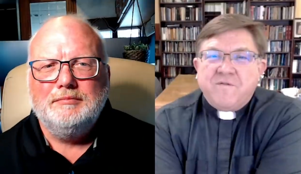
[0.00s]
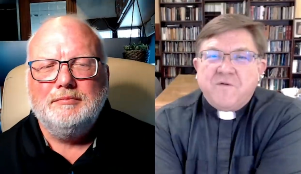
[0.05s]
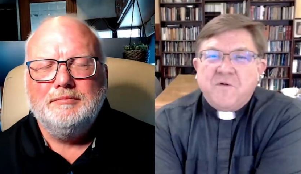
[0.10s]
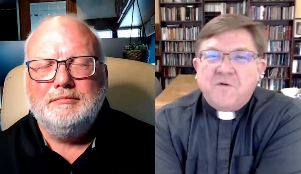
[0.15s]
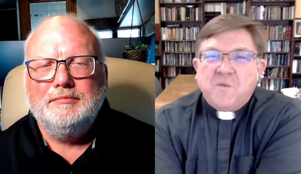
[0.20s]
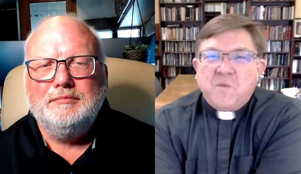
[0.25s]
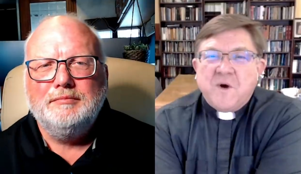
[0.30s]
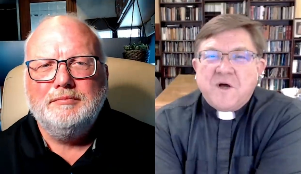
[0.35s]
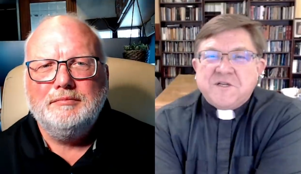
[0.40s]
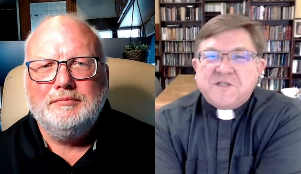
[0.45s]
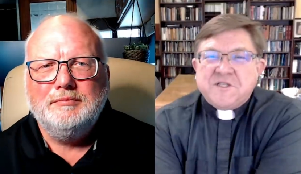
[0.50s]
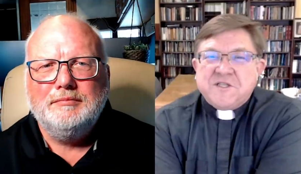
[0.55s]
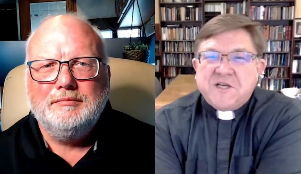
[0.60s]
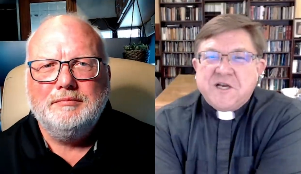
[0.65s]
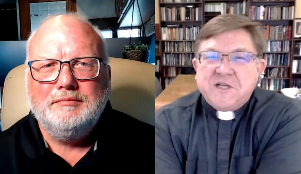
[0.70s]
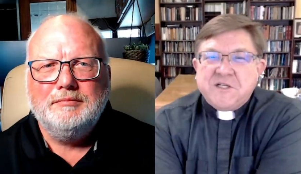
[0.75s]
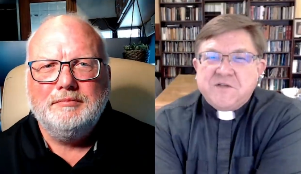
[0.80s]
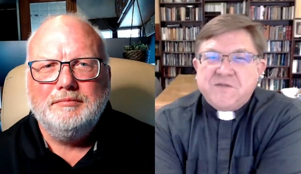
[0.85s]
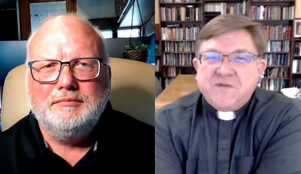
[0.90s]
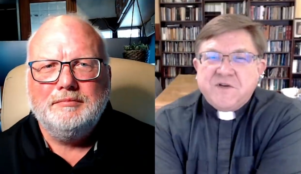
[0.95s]
Speaker 1: watch science
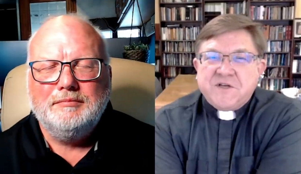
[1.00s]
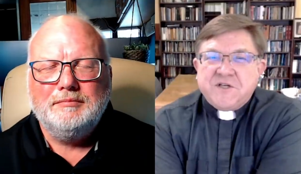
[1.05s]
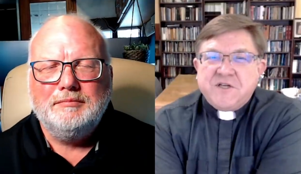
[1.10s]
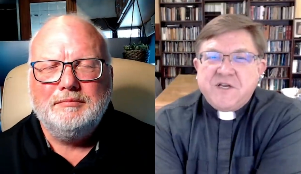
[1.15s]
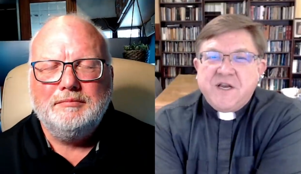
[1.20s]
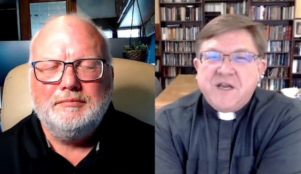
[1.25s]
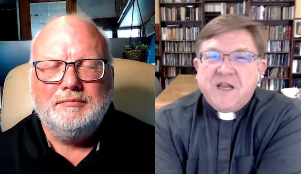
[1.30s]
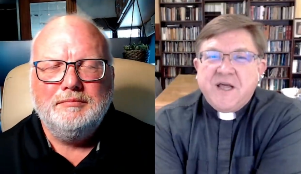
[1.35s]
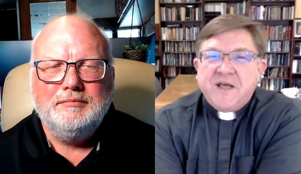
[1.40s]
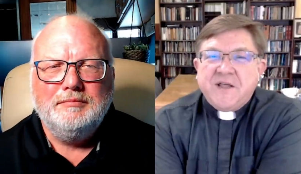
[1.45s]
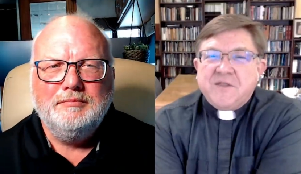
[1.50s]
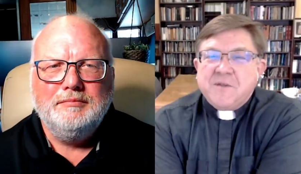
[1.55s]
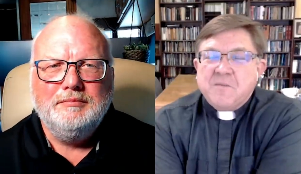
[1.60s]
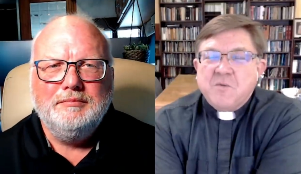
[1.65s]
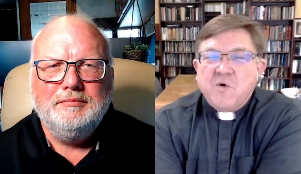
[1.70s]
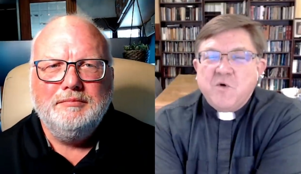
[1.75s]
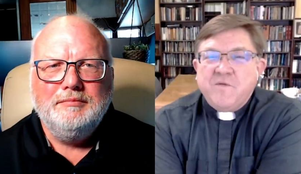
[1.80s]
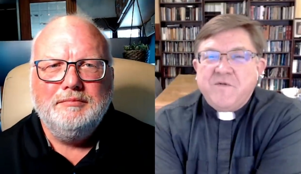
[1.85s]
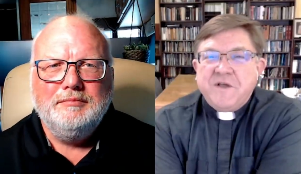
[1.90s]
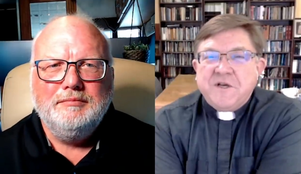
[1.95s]
fiction and like the
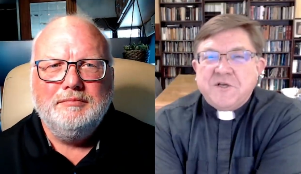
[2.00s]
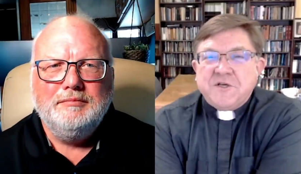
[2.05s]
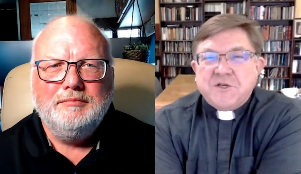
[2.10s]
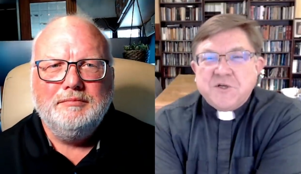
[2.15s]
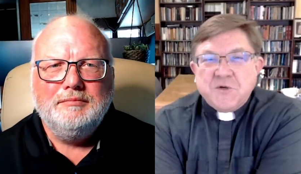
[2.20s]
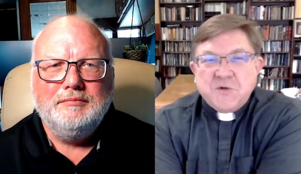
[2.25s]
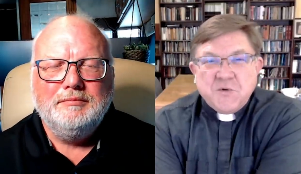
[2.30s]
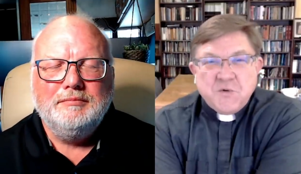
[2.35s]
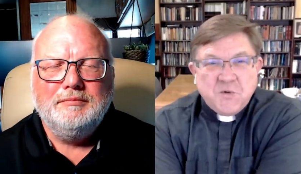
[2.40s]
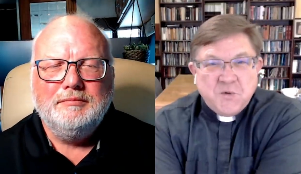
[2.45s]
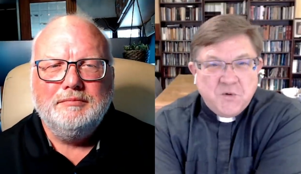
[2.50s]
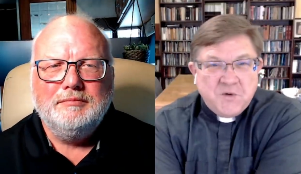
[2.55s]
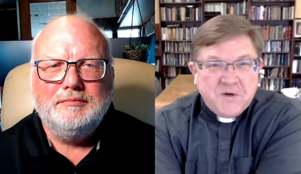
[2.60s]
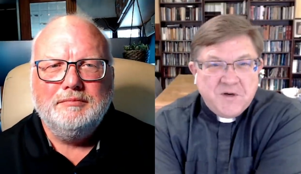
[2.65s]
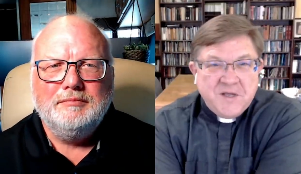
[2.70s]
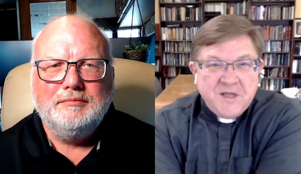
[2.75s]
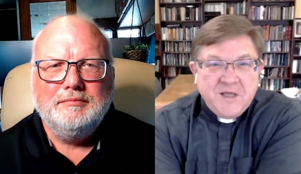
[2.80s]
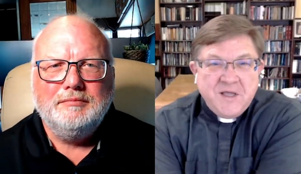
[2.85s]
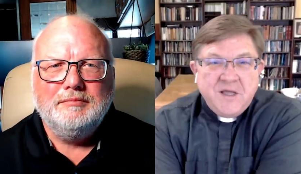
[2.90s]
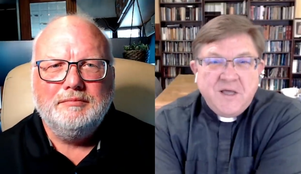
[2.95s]
movie Dune,
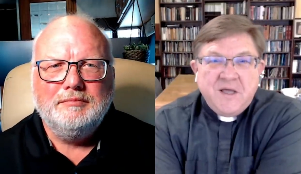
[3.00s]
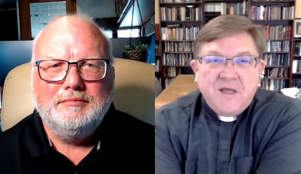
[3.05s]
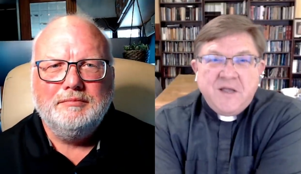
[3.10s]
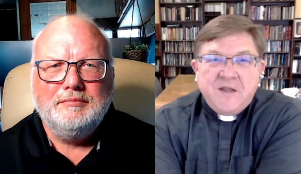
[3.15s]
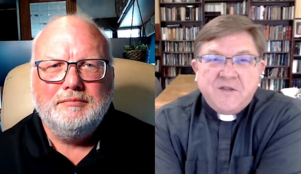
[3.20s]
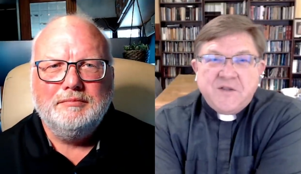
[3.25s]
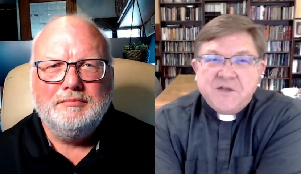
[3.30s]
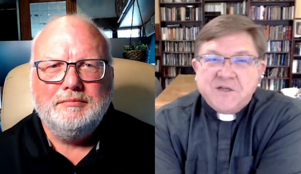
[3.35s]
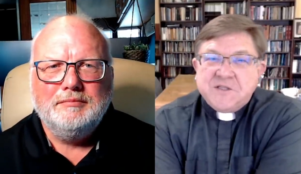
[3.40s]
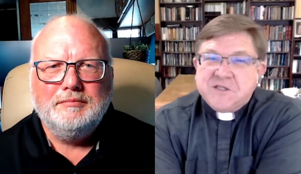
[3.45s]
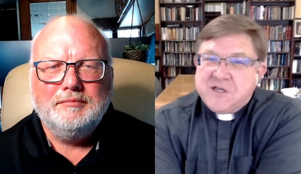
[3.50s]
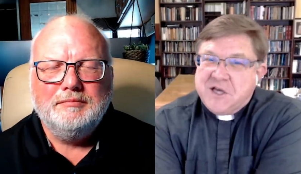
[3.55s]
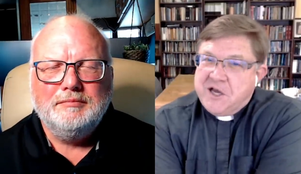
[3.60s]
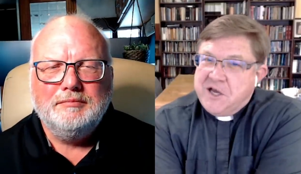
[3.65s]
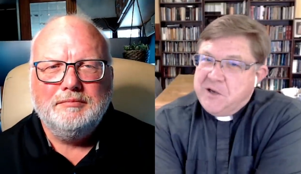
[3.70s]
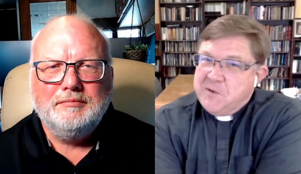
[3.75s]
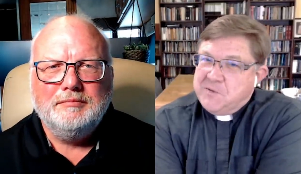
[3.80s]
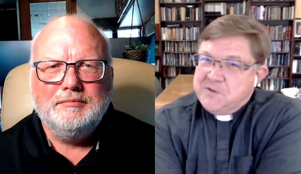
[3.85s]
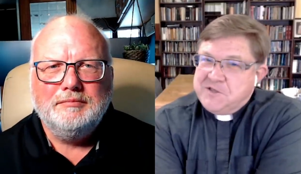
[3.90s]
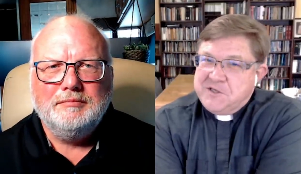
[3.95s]
this guy
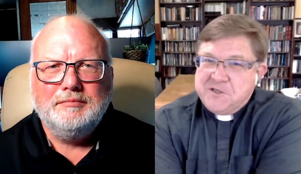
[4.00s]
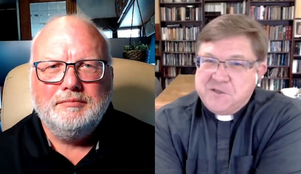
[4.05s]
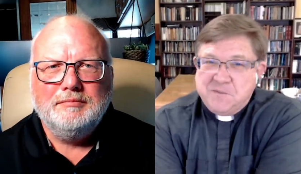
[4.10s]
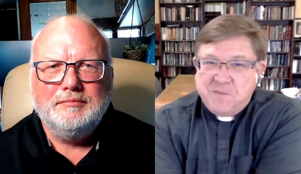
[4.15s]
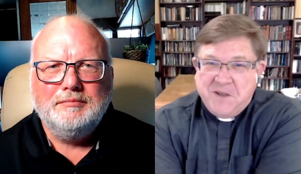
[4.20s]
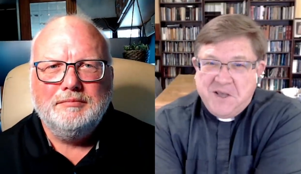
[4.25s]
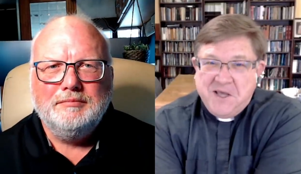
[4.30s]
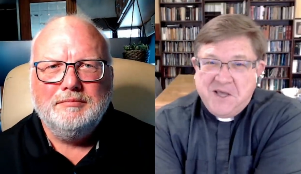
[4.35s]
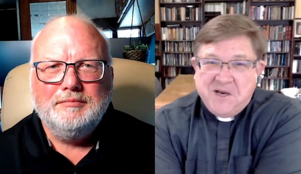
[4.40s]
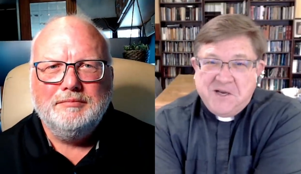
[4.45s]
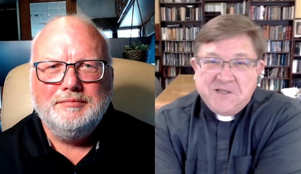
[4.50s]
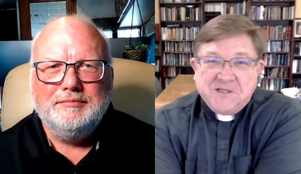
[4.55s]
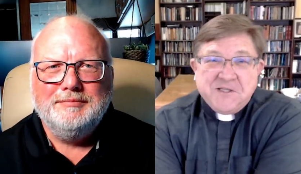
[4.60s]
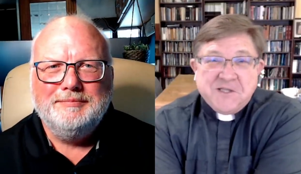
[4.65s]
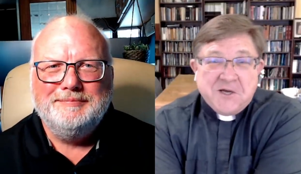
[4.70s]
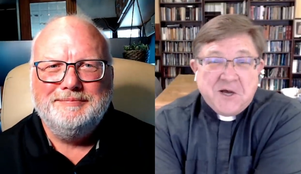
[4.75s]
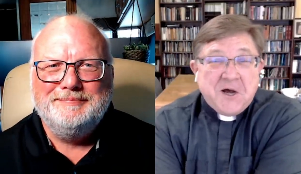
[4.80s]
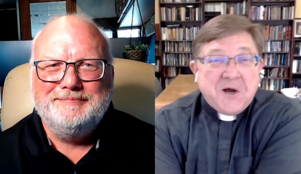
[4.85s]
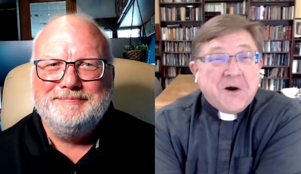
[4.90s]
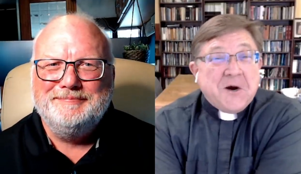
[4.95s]
was as bad as the
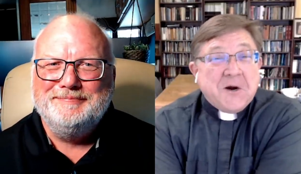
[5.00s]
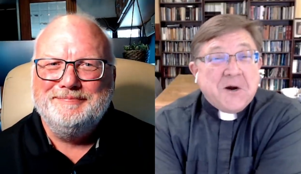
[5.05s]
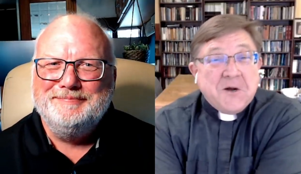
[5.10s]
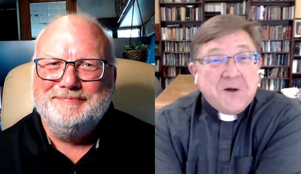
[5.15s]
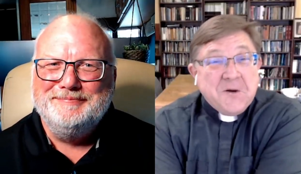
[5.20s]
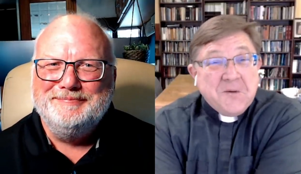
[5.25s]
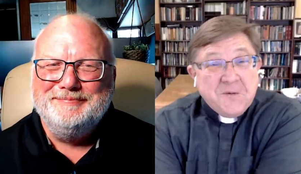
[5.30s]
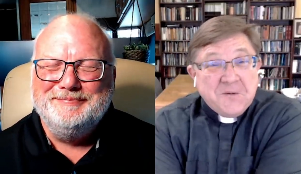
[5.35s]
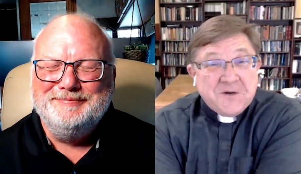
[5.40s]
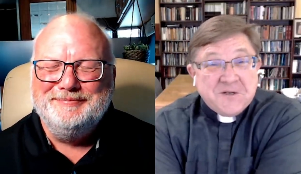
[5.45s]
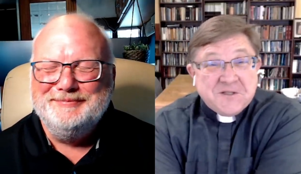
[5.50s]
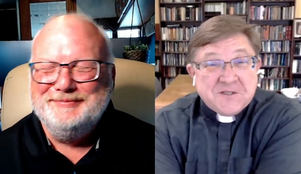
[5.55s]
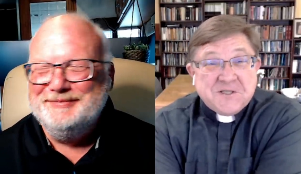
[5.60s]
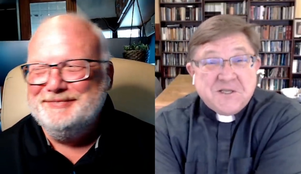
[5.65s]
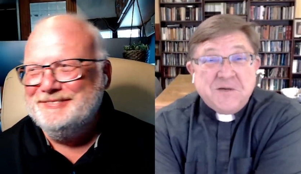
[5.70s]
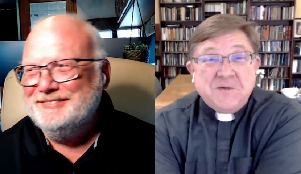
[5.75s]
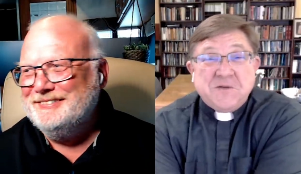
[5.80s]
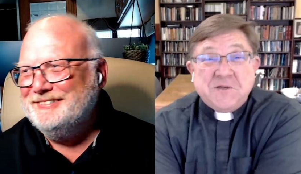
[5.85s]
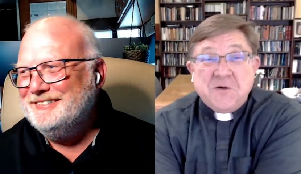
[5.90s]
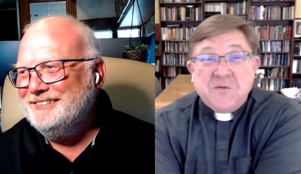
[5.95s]
Harkonnens. He was
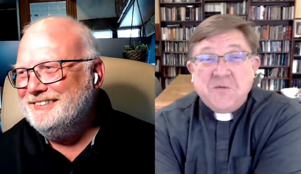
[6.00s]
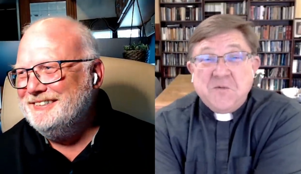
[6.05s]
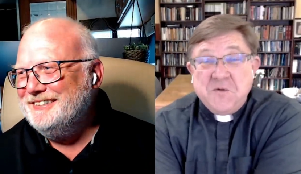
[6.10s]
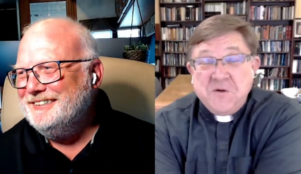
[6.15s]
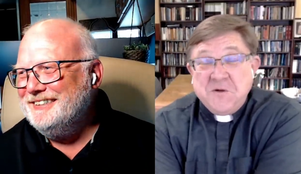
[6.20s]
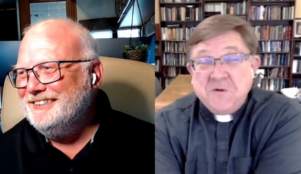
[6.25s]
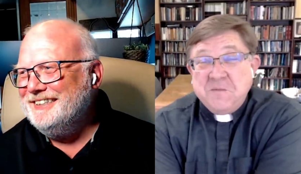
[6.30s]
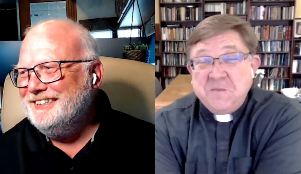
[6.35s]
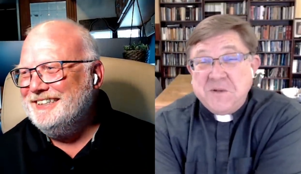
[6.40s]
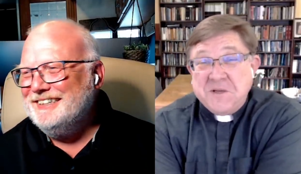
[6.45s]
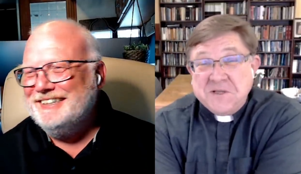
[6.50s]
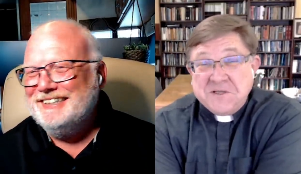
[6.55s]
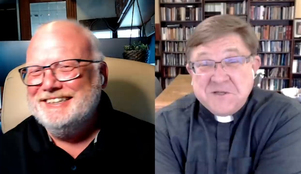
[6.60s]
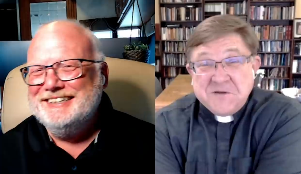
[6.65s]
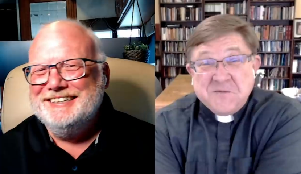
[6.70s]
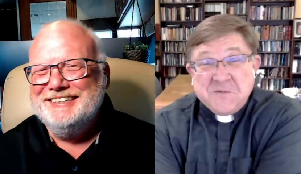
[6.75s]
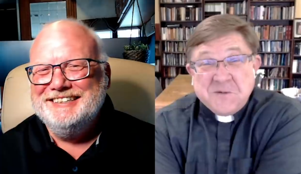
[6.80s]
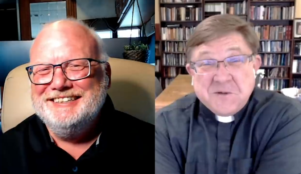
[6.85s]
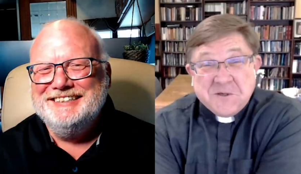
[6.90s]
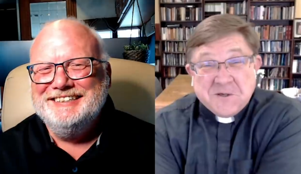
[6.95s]
a real piece of
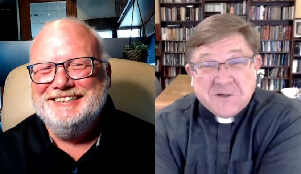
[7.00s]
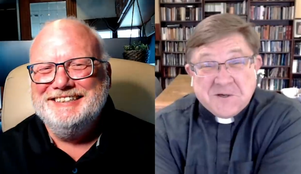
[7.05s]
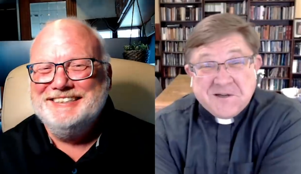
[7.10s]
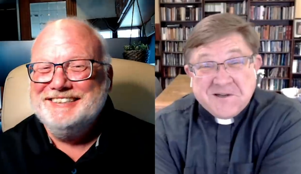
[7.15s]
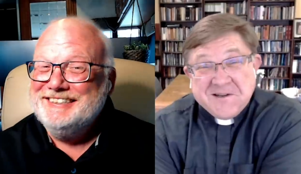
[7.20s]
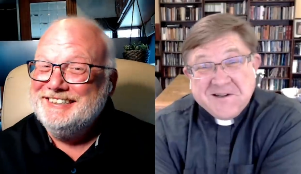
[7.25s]
work.